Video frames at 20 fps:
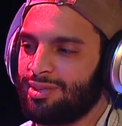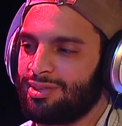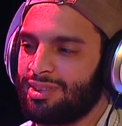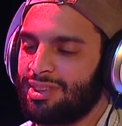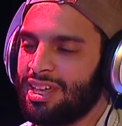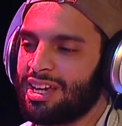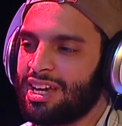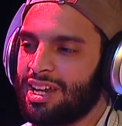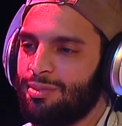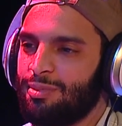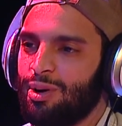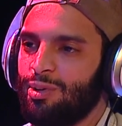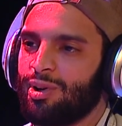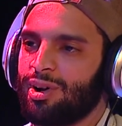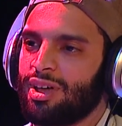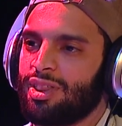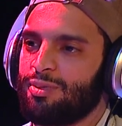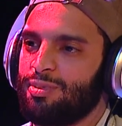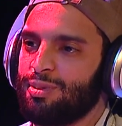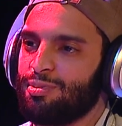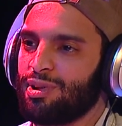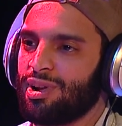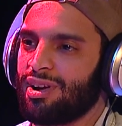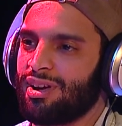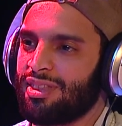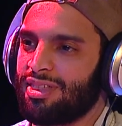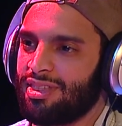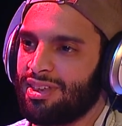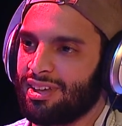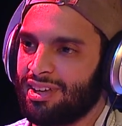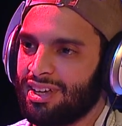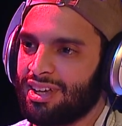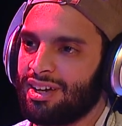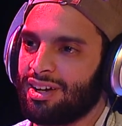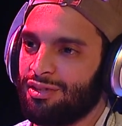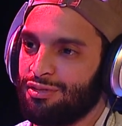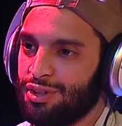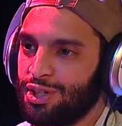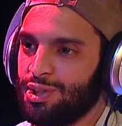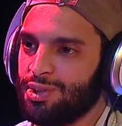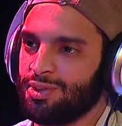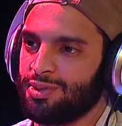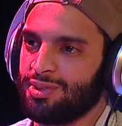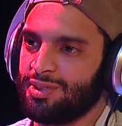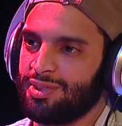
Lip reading: thinking about what other people are thinking of you.